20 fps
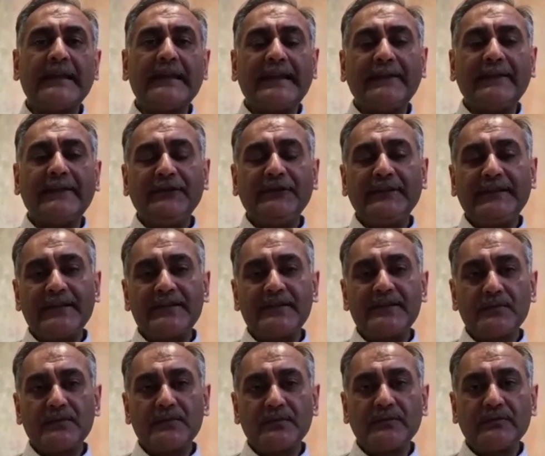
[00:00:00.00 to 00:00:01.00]
if you
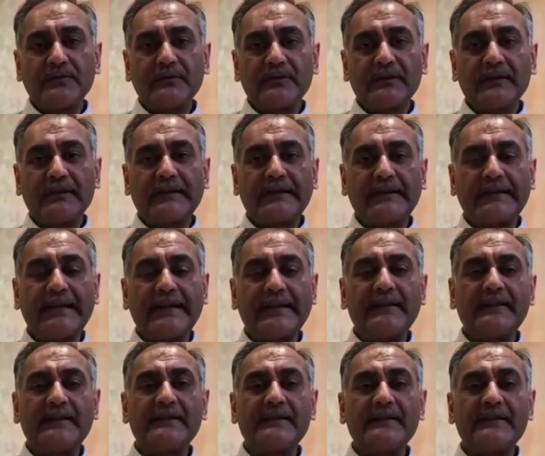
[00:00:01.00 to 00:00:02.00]
get a wound,
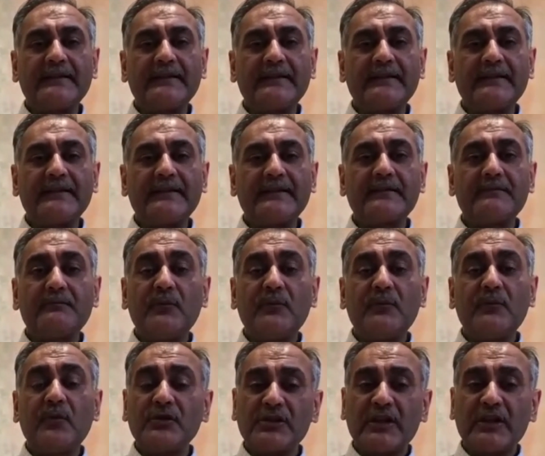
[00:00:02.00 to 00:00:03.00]
then there's
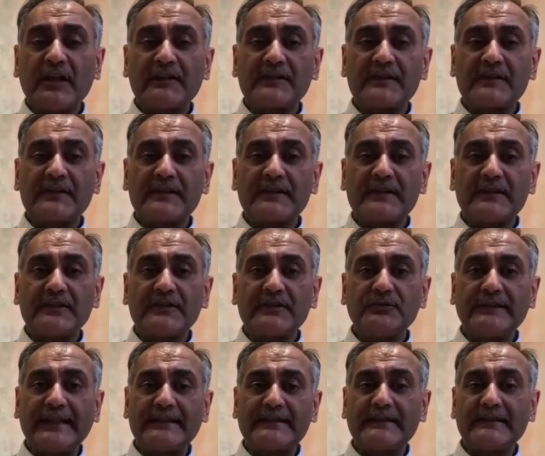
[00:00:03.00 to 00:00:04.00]
more chance that
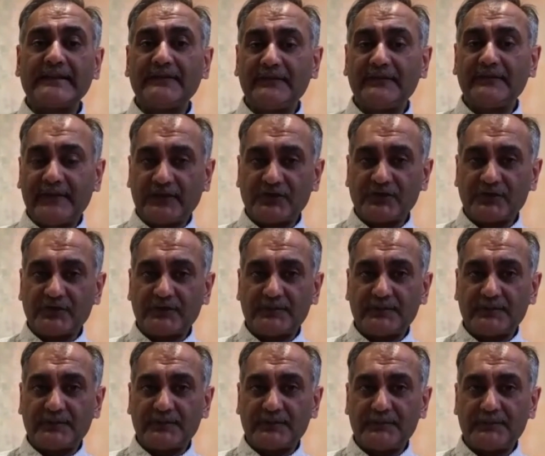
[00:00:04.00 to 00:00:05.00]
you'll get an
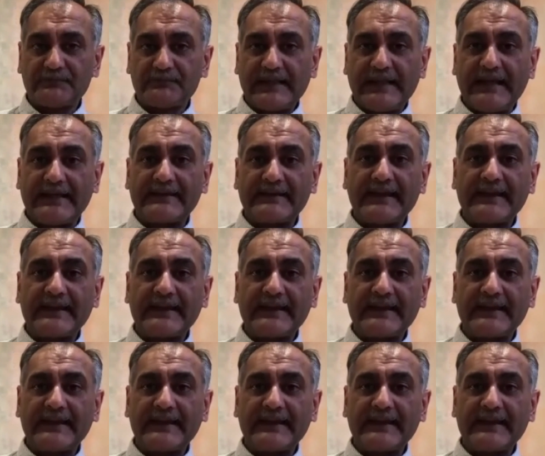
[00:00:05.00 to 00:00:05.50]
infection,